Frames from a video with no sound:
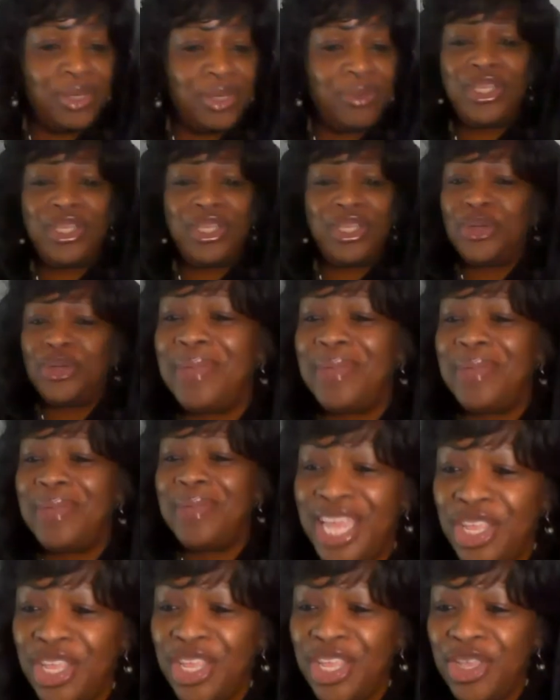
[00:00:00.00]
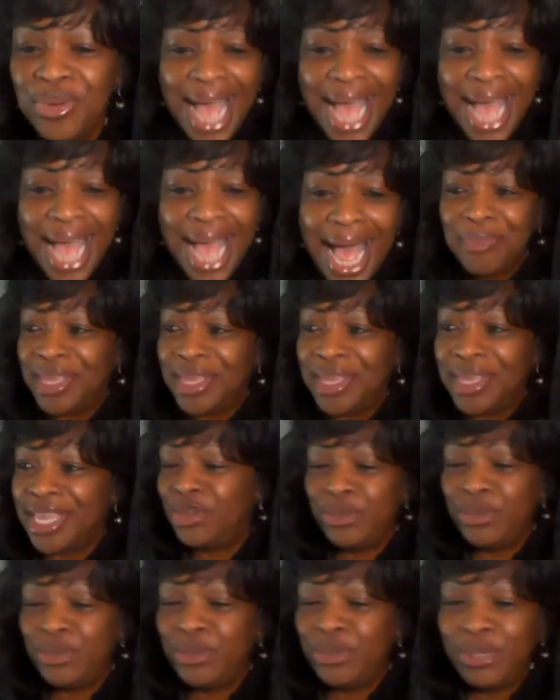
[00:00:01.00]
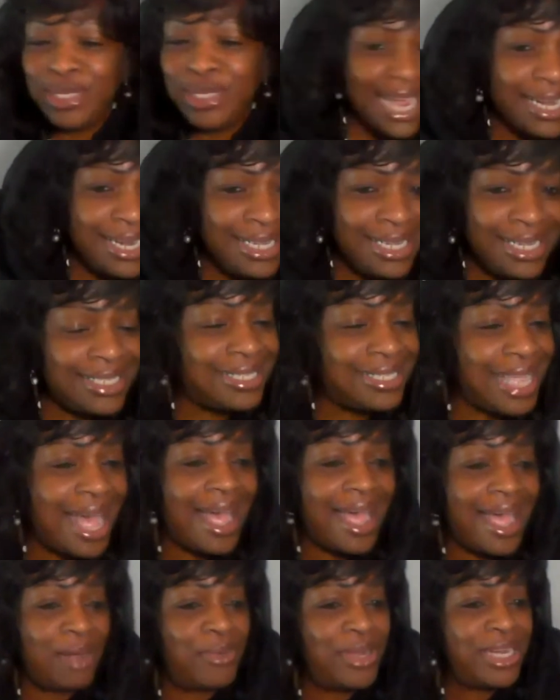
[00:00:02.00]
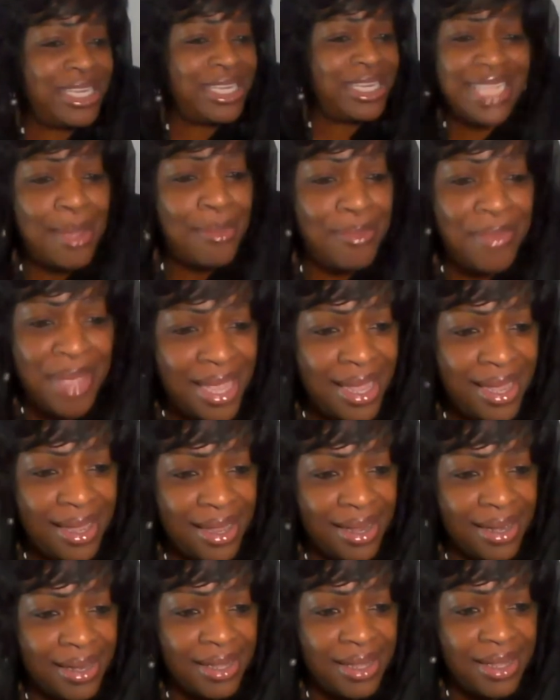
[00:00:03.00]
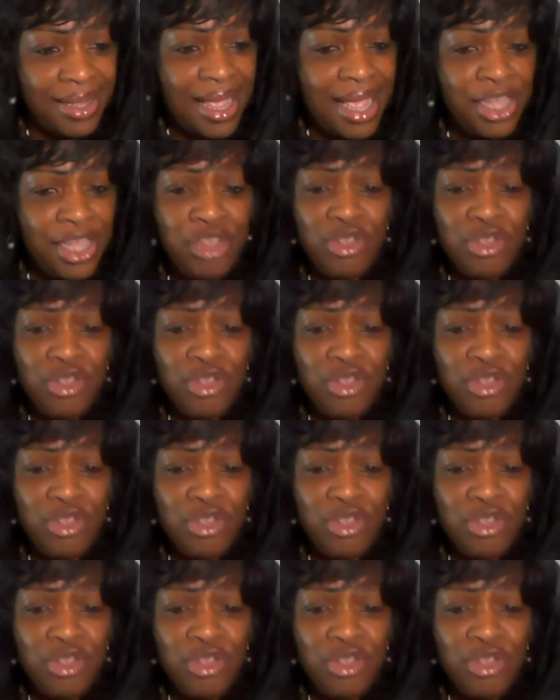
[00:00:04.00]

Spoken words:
What do you mean you got me and you taking this side? What does that mean?